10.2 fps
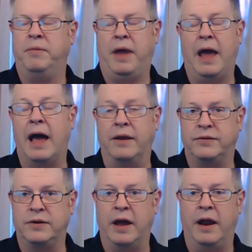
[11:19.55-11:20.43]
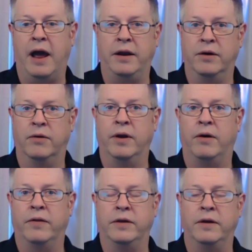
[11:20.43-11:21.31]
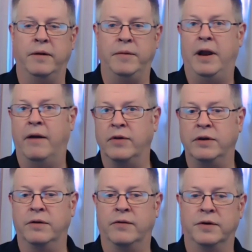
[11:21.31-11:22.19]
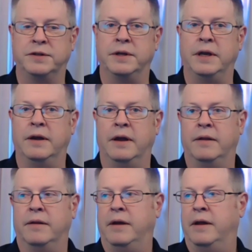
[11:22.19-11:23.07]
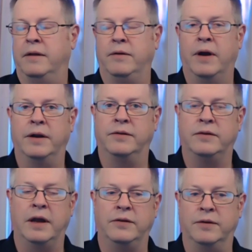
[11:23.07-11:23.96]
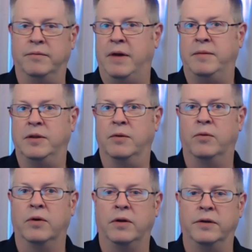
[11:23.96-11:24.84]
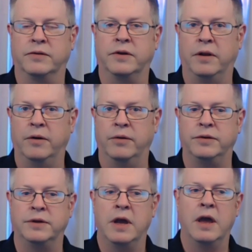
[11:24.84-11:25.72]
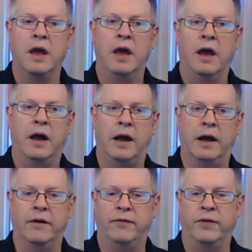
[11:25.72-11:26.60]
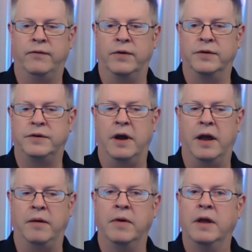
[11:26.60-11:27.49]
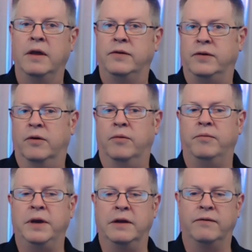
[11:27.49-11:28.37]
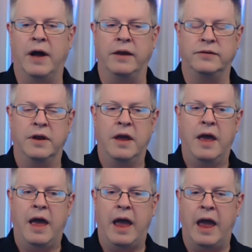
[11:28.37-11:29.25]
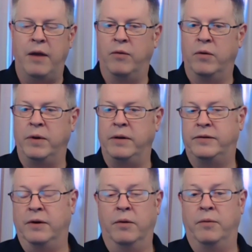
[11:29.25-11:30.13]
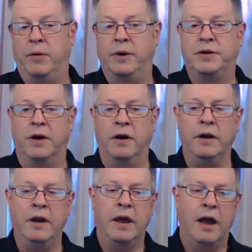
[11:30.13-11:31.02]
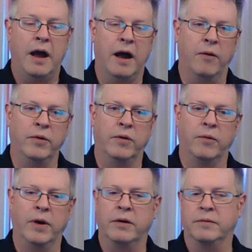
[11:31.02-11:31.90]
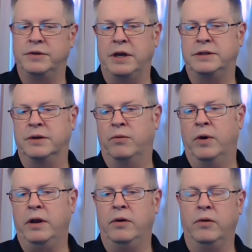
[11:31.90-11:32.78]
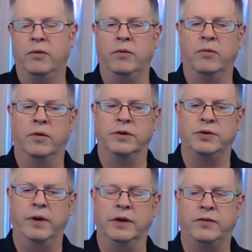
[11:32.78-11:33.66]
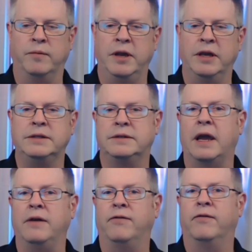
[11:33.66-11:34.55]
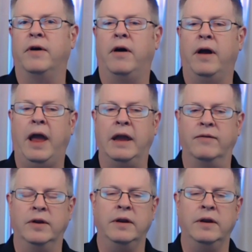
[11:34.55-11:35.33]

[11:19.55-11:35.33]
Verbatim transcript: past. I, I know at all the, I mean, every university in, in the United States and maybe the world is closed uh, for the first time. So be advised. And when we, so when we return, uh, we will welcome Jason Wood, who will join us from his safe haven